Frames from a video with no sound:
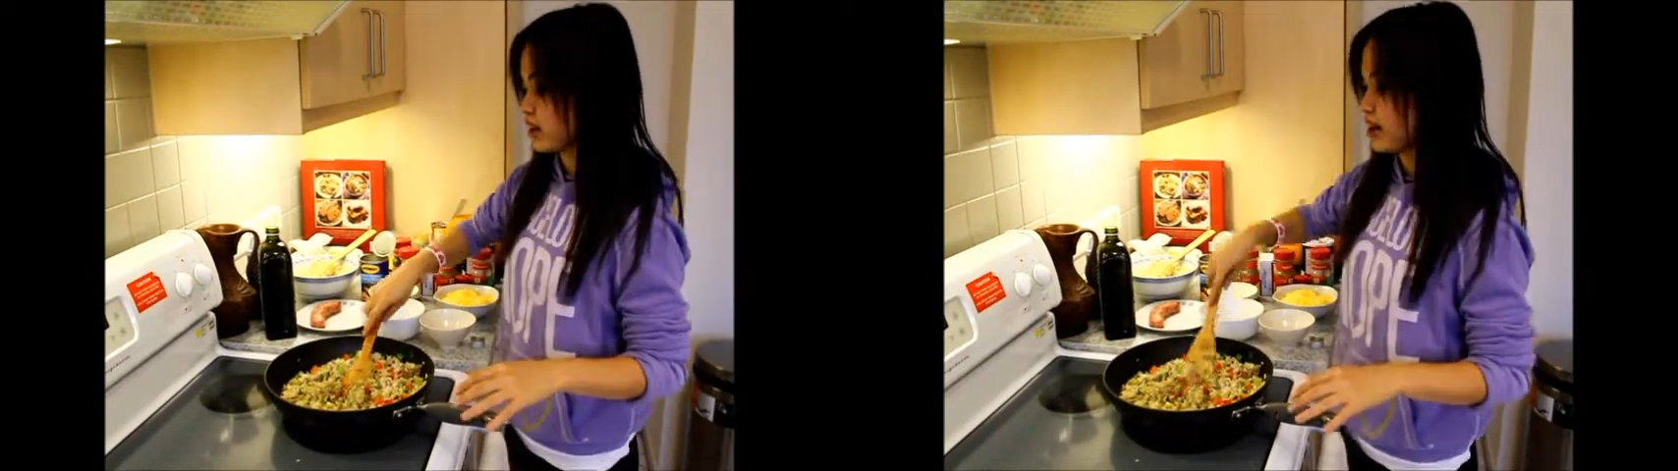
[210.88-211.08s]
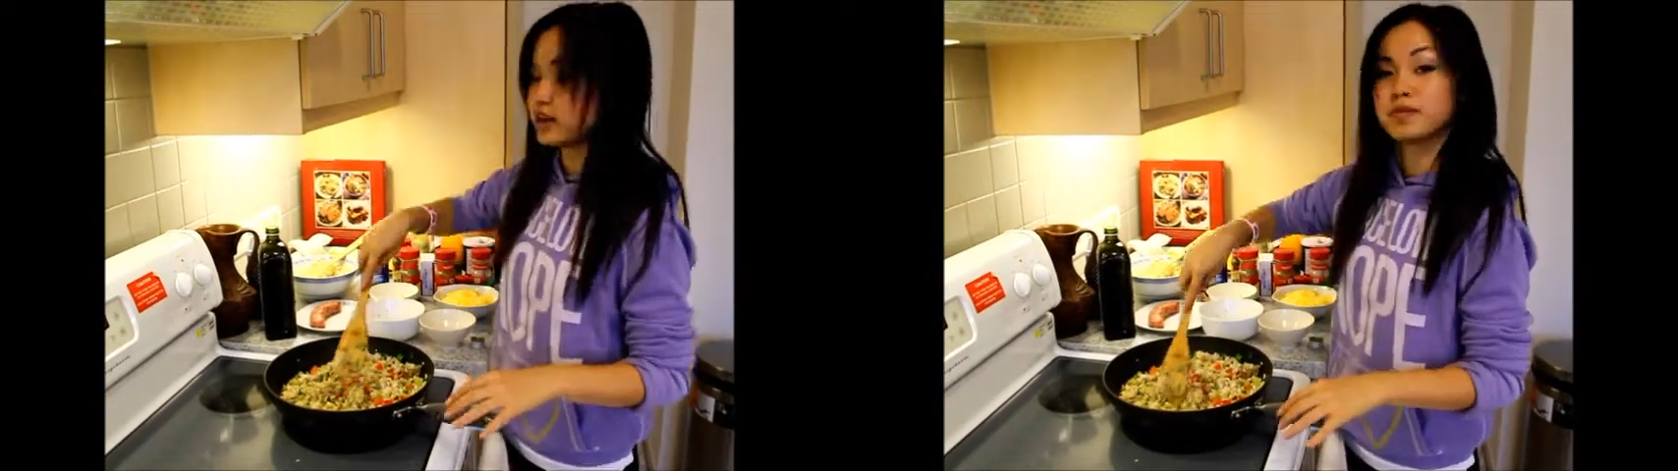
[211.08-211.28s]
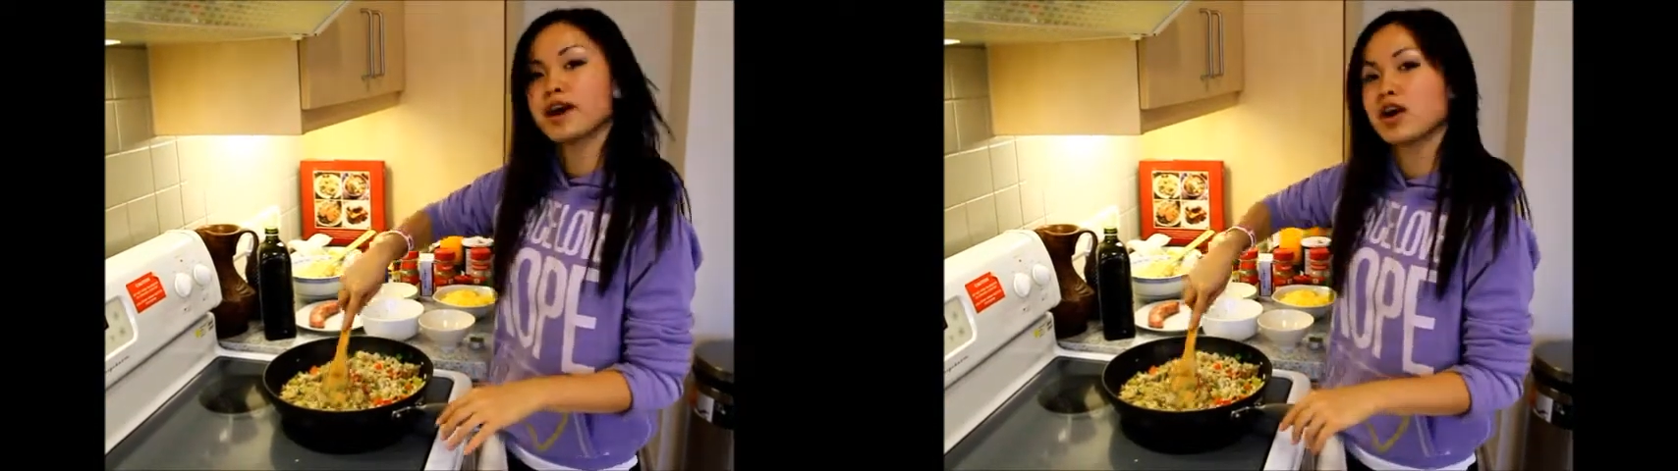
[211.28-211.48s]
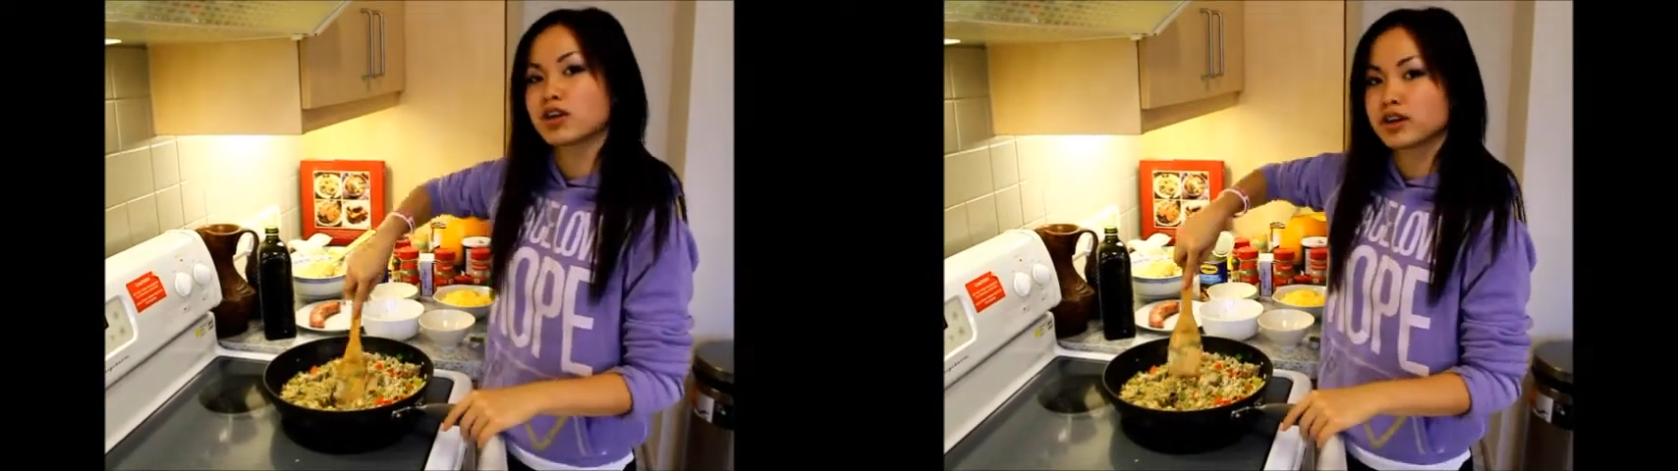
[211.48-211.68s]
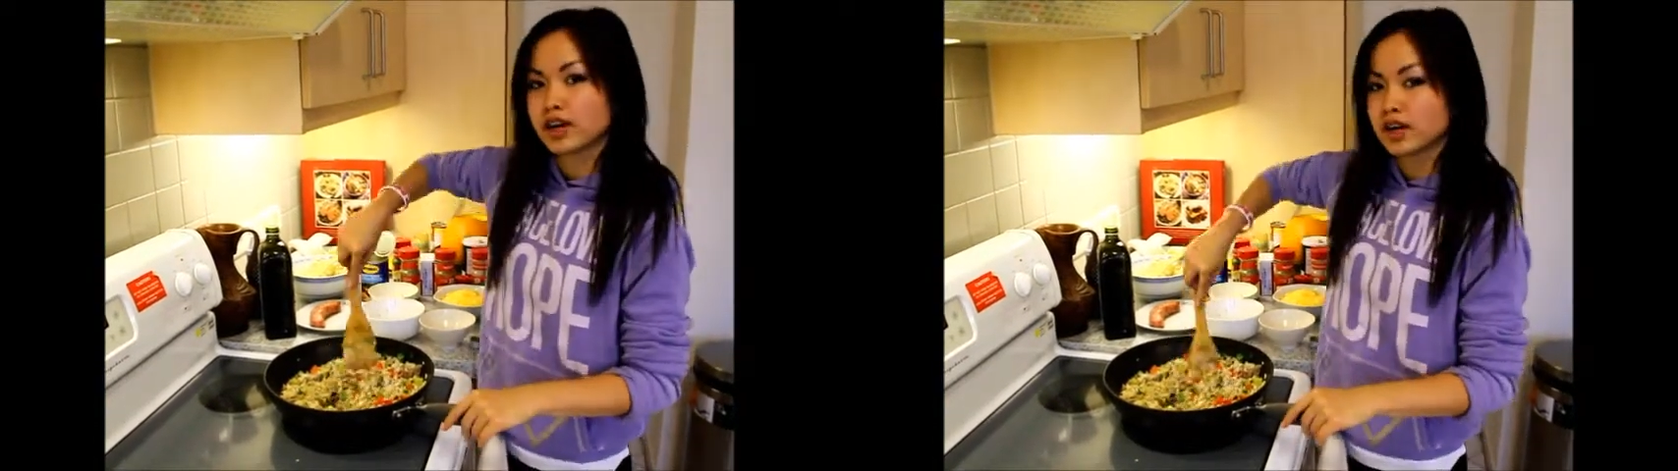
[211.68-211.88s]
the onion
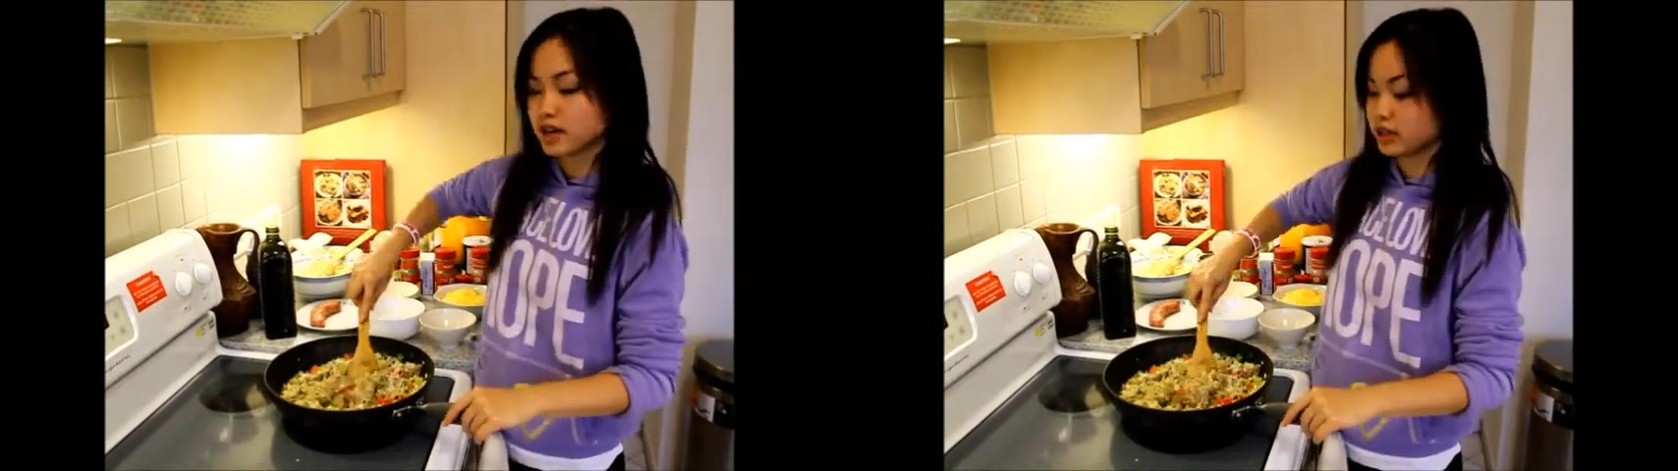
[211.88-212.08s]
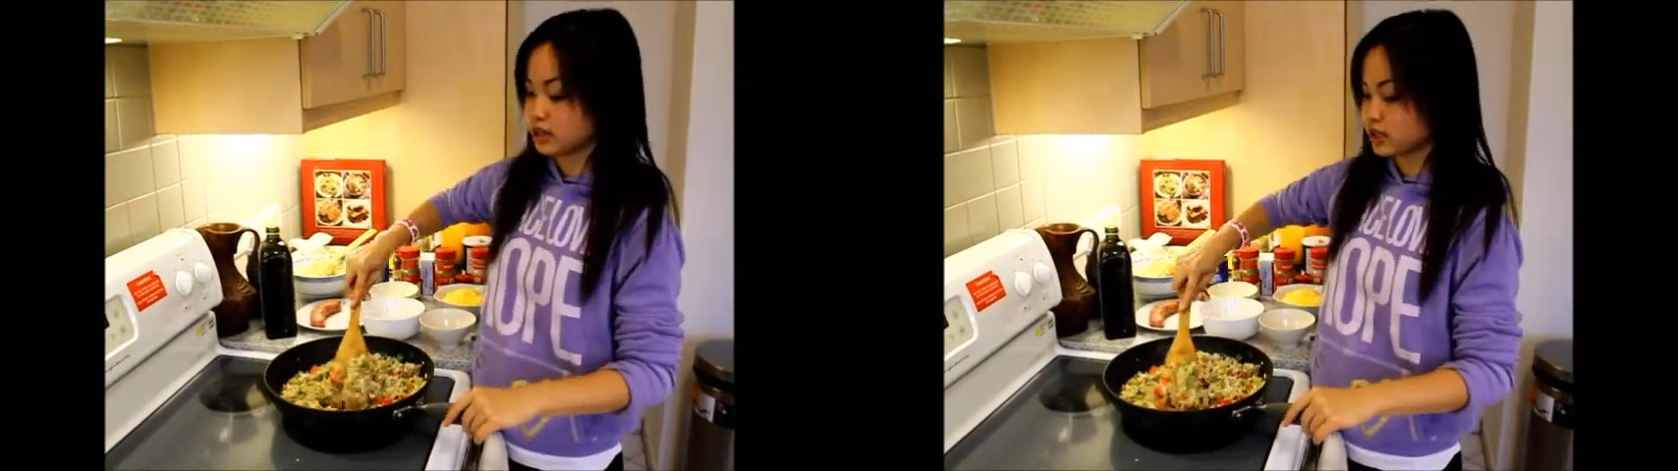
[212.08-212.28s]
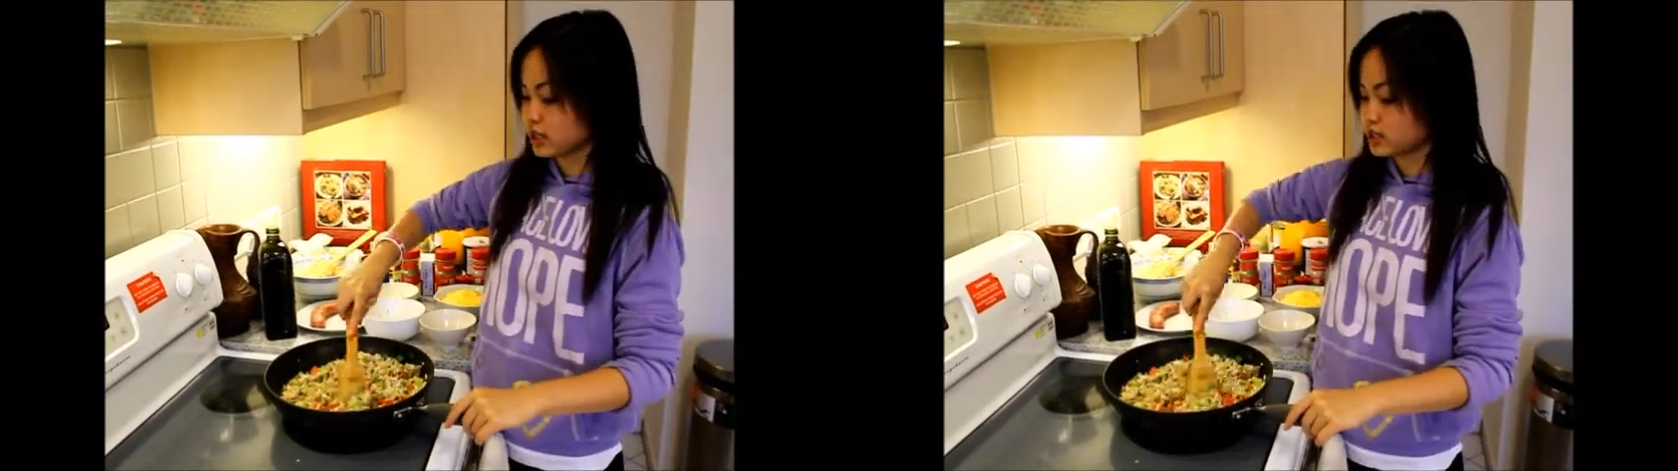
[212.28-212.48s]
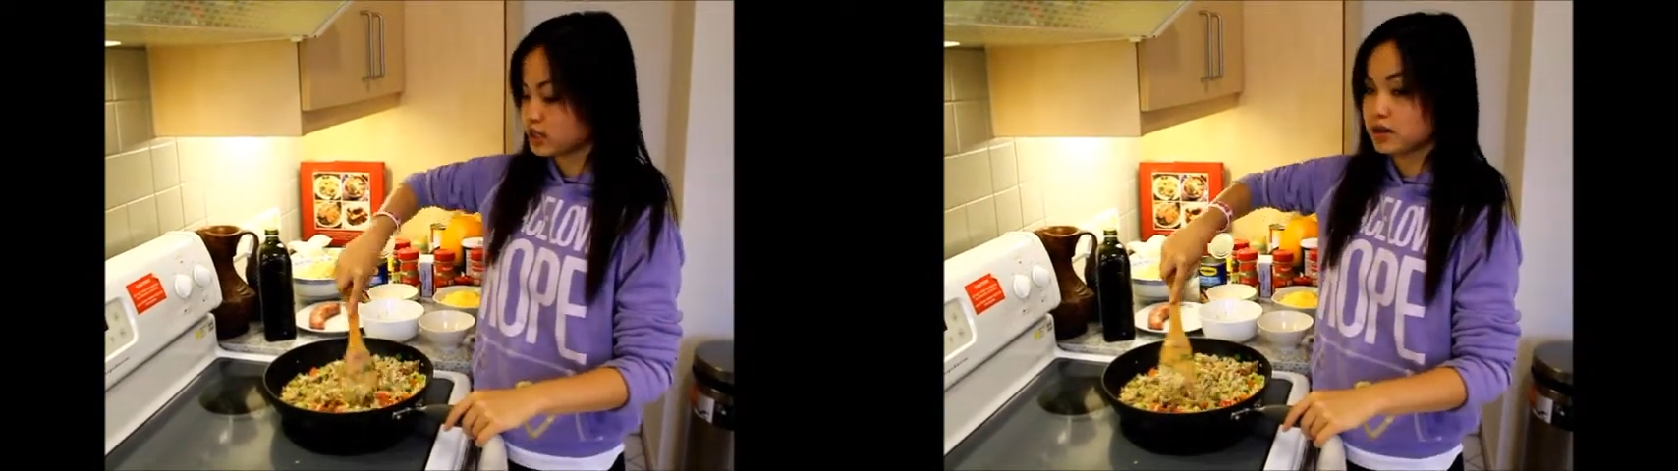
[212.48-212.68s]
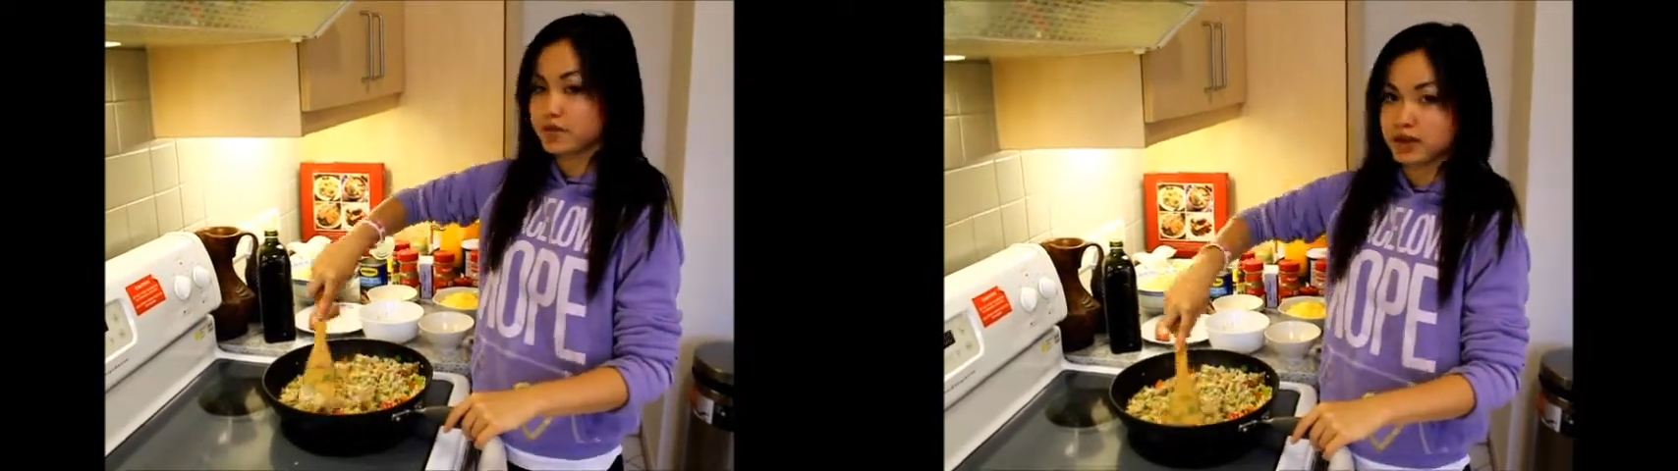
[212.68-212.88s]
powder and the
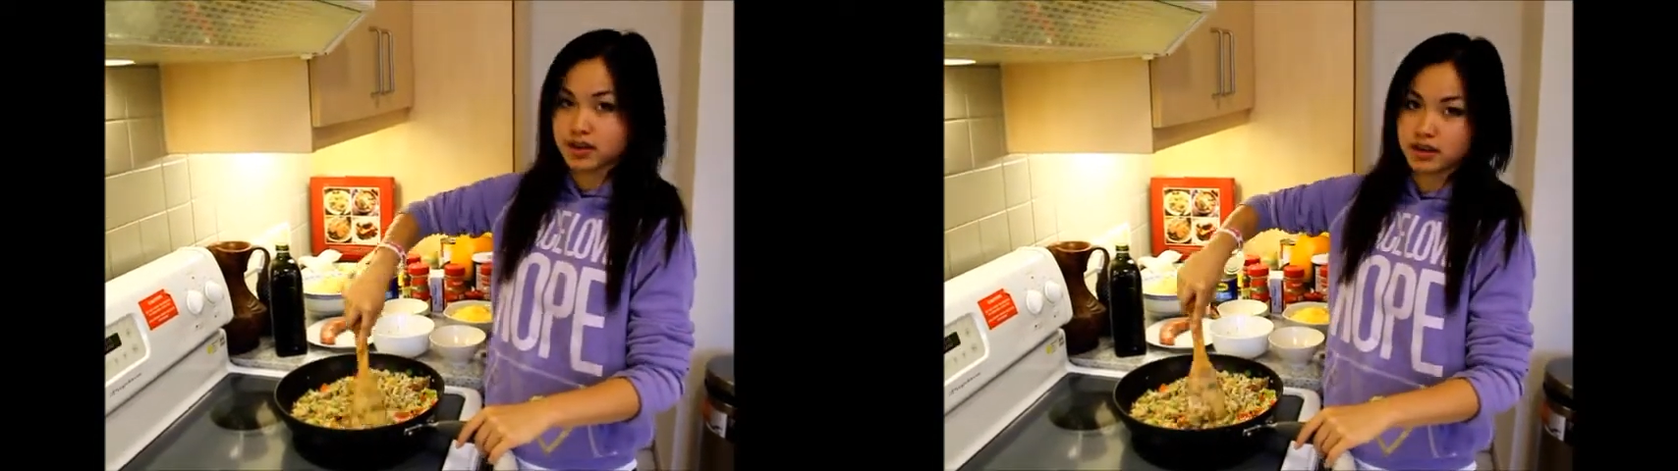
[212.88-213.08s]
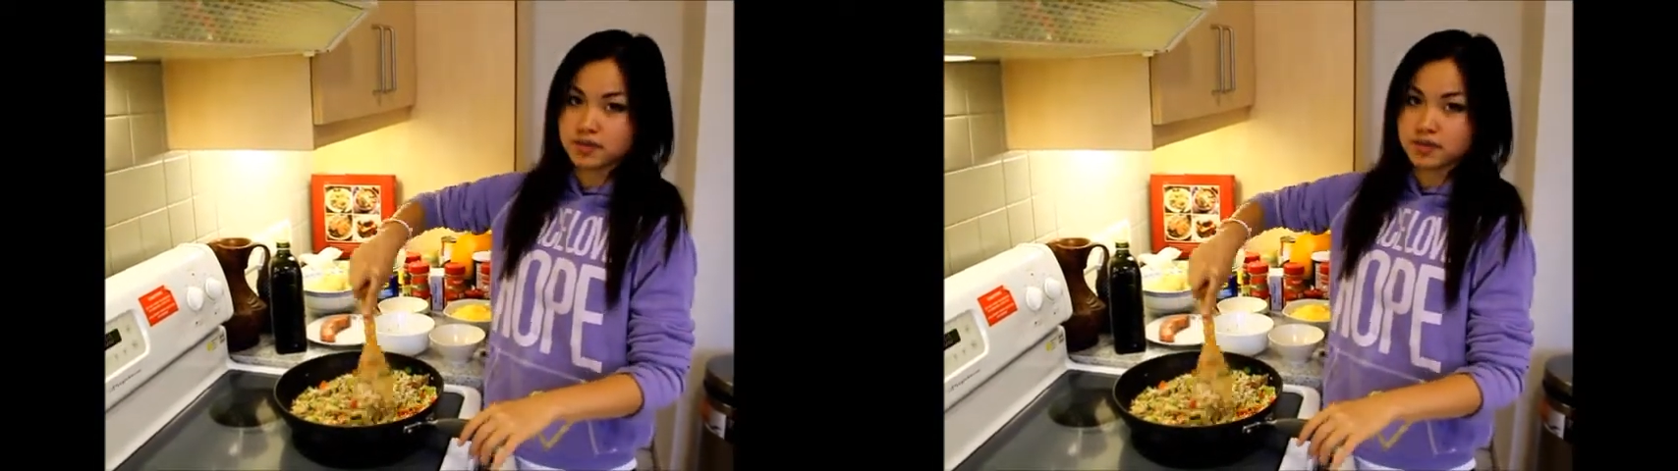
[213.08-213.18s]
cinnamon